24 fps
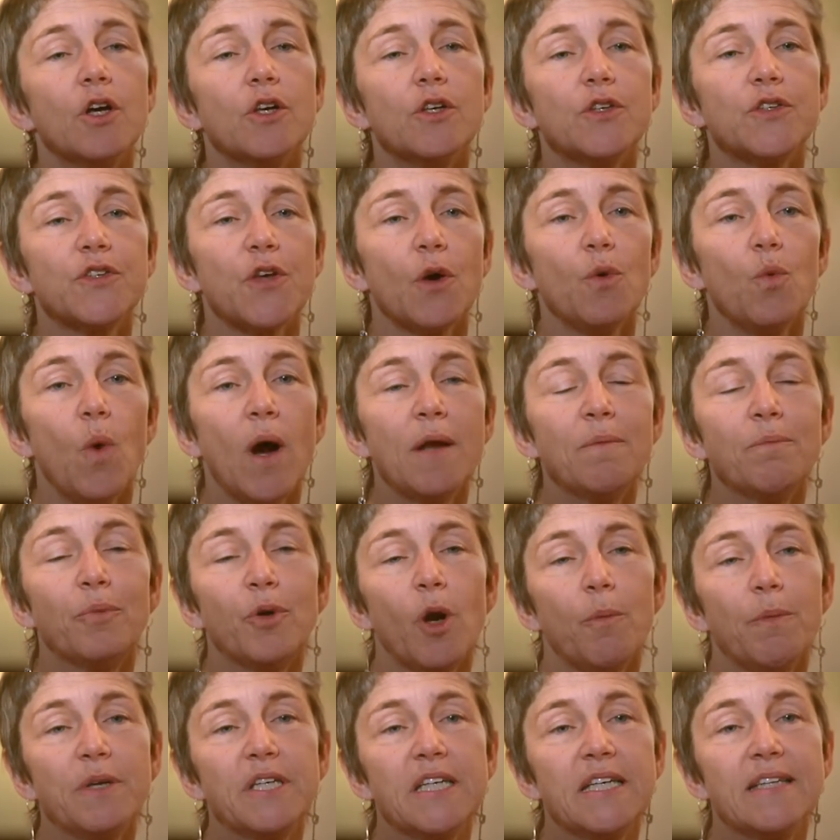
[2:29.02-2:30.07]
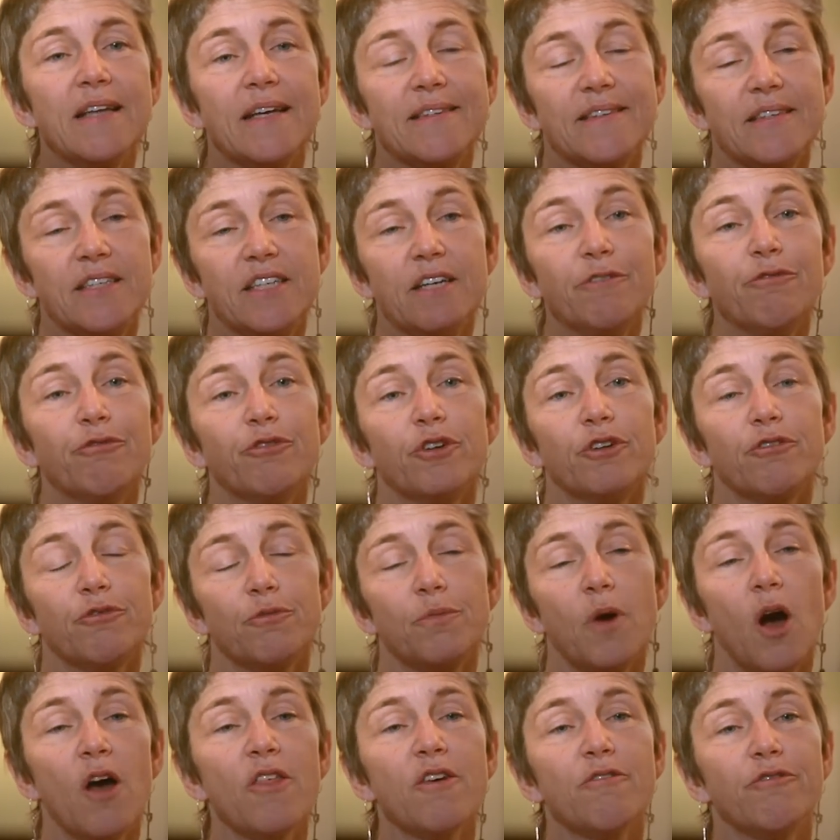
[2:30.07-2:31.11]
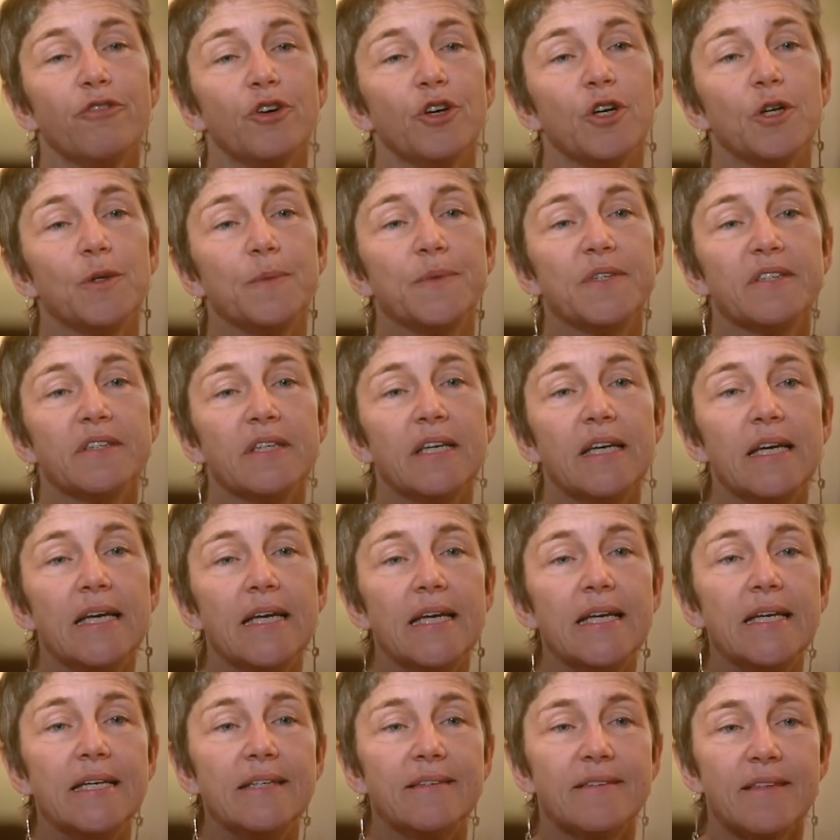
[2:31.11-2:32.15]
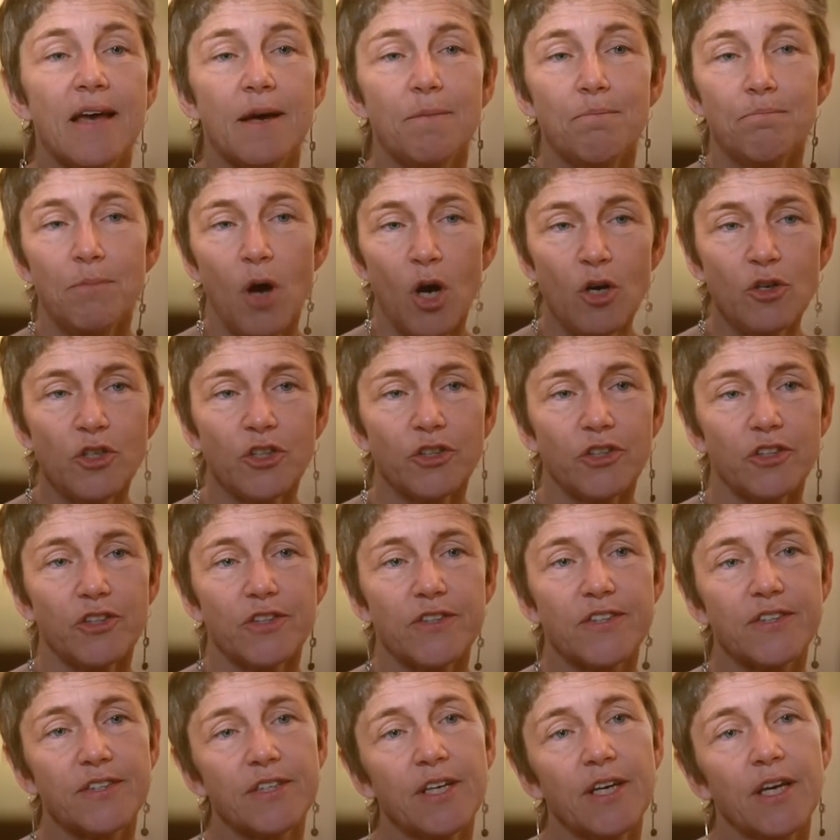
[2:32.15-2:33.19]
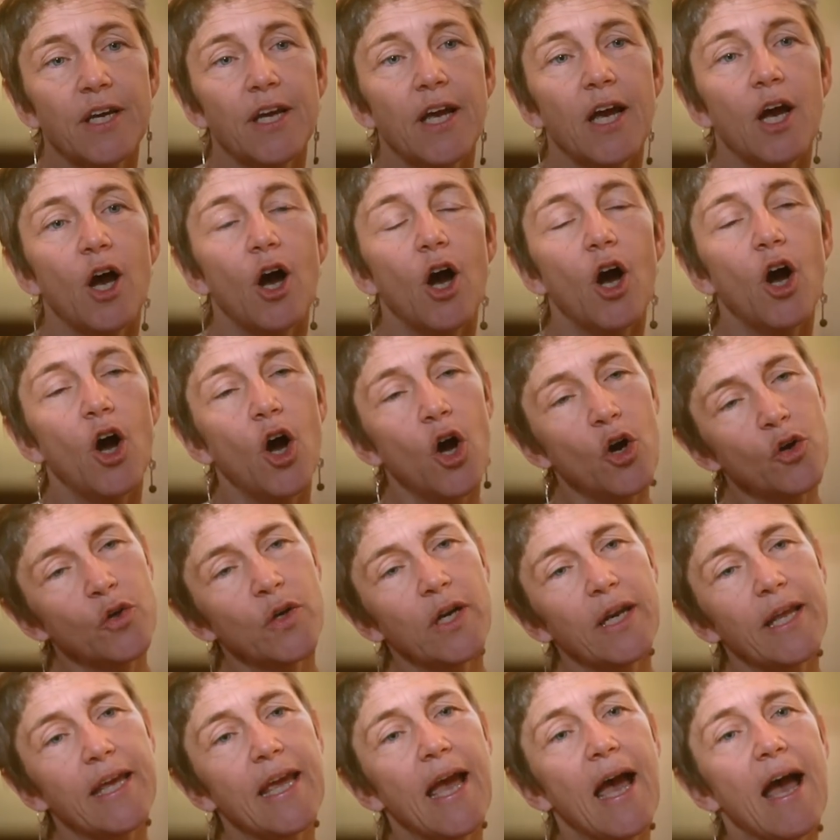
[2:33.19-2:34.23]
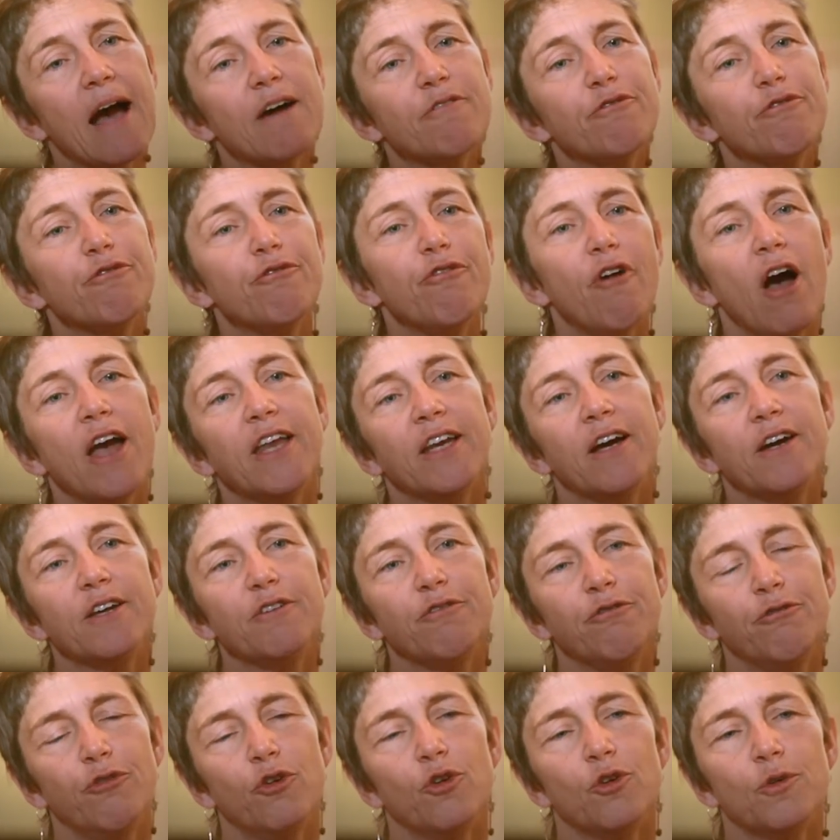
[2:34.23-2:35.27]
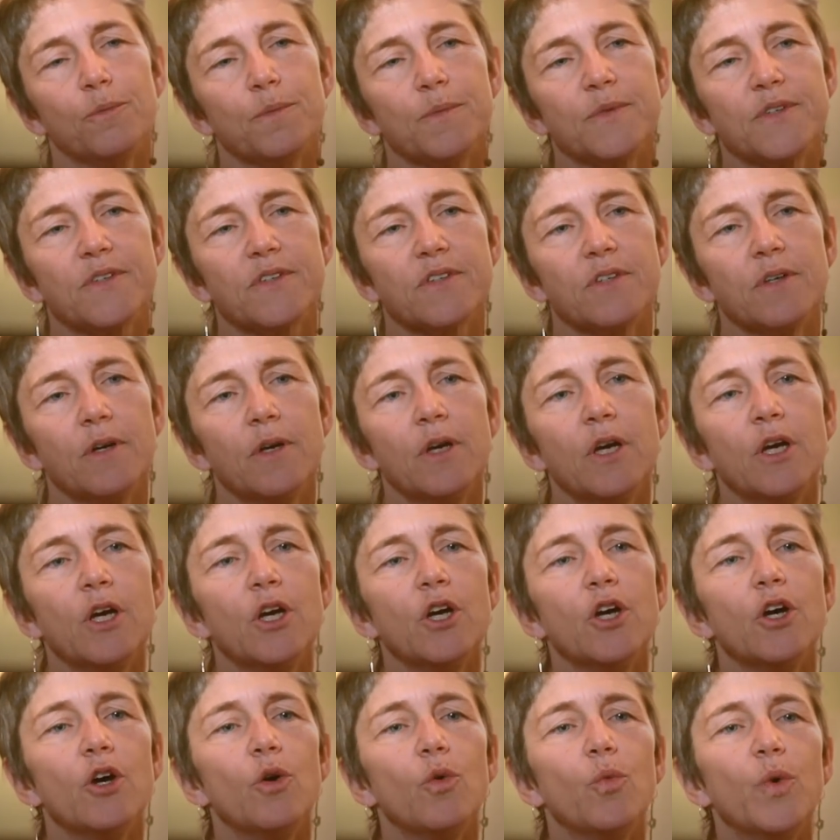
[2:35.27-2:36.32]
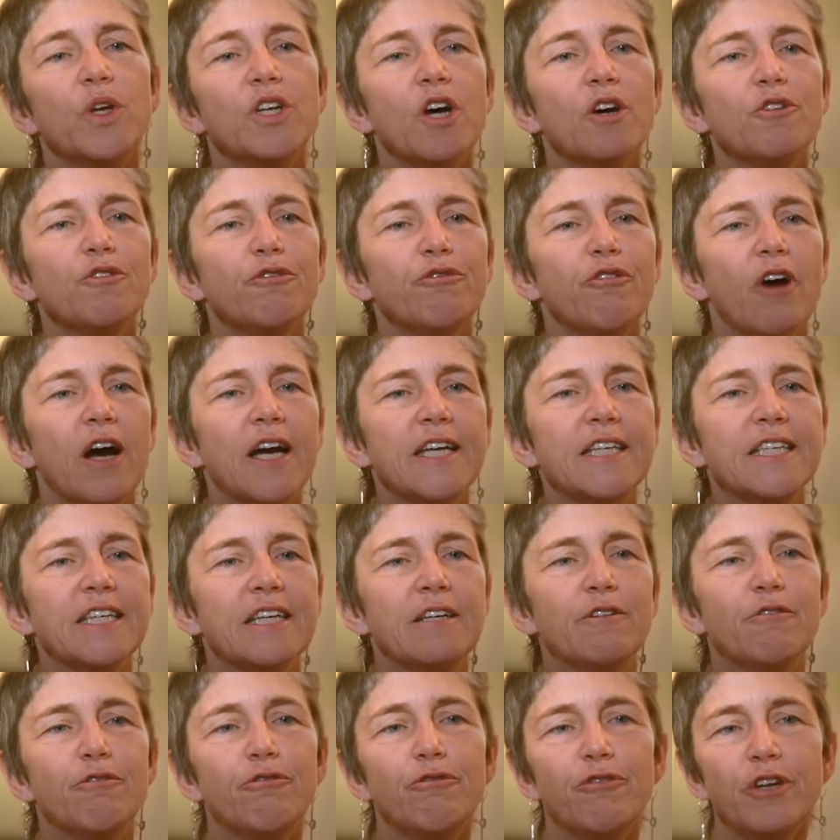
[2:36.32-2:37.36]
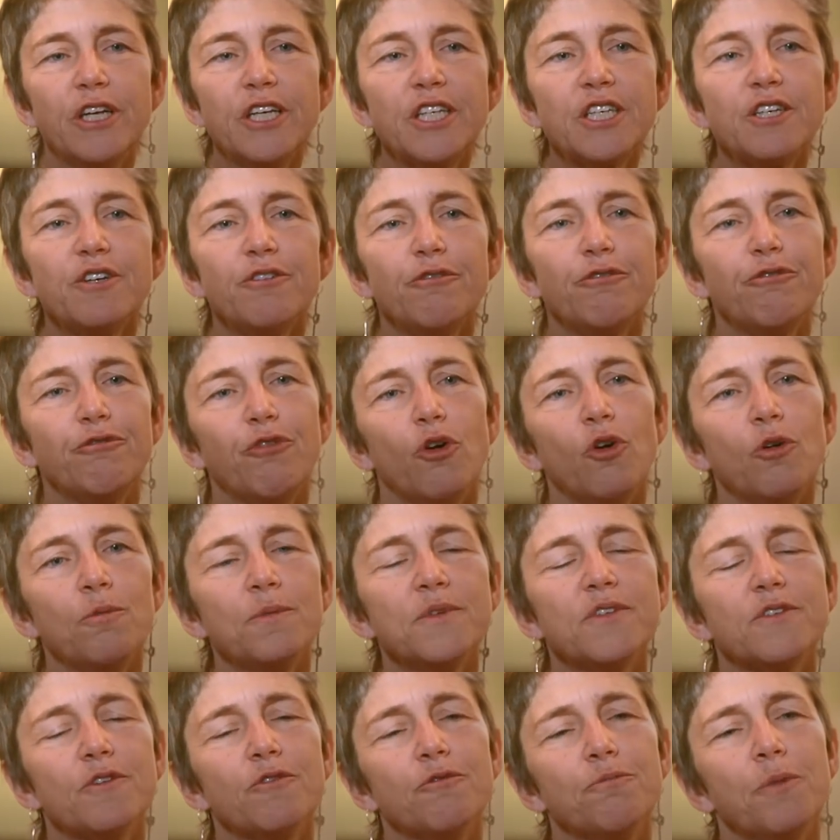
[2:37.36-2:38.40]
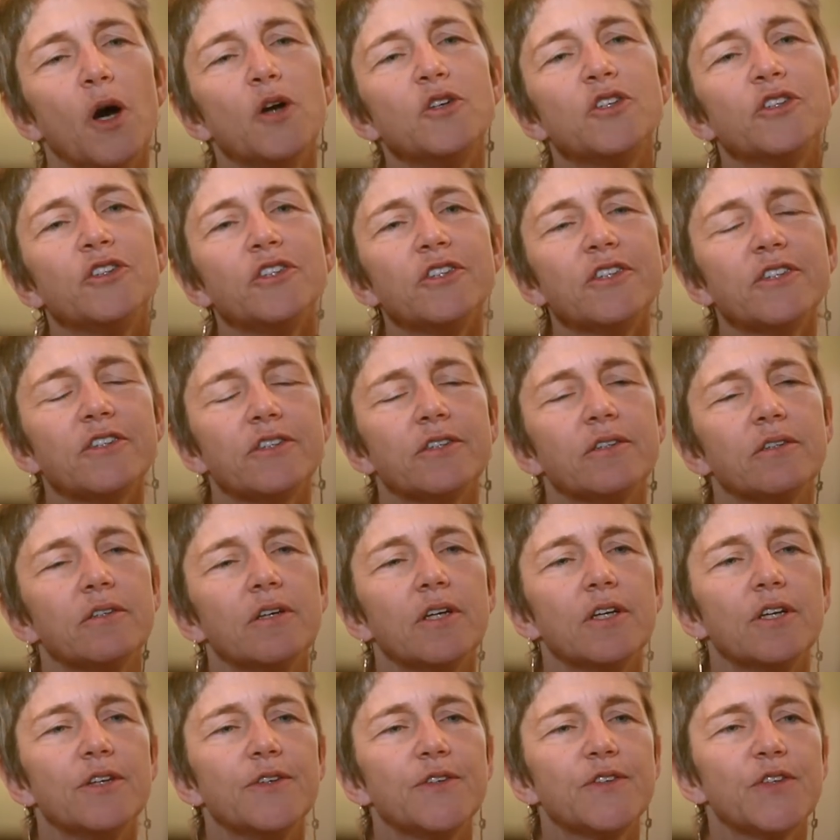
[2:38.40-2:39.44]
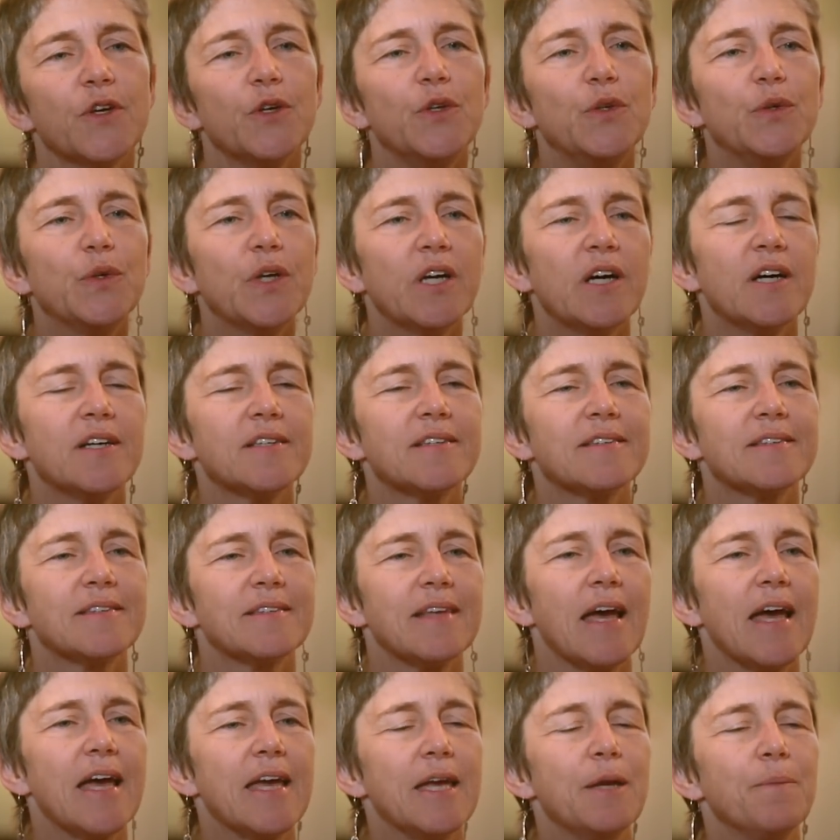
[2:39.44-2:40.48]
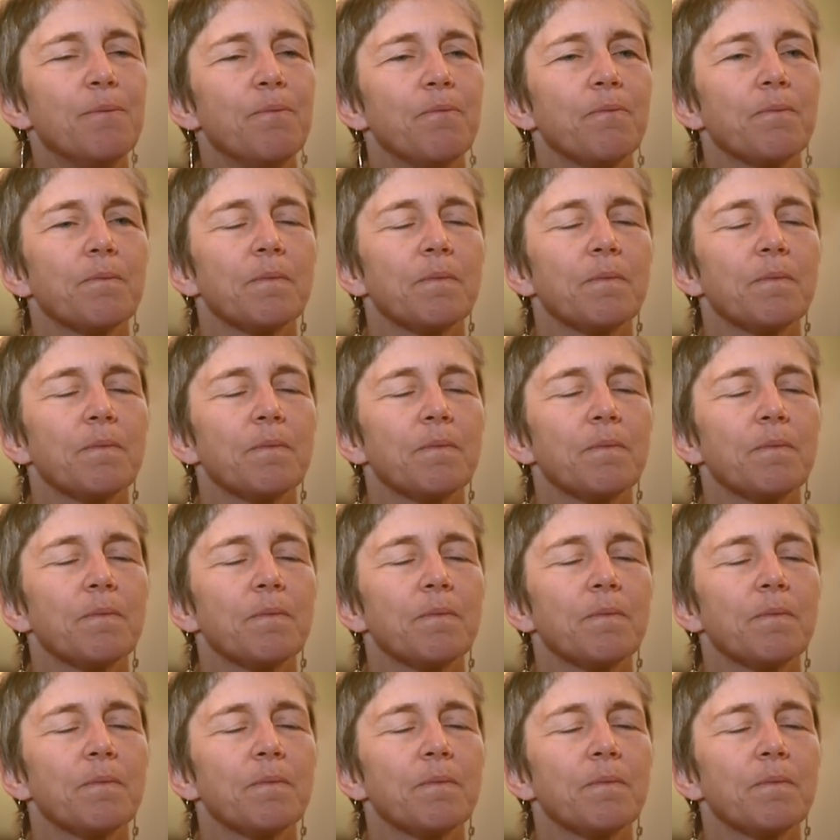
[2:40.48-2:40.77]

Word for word: So one property that's different from other verbs is that modals only have finite forms. We don't find infinitive forms of modals, so you can't say,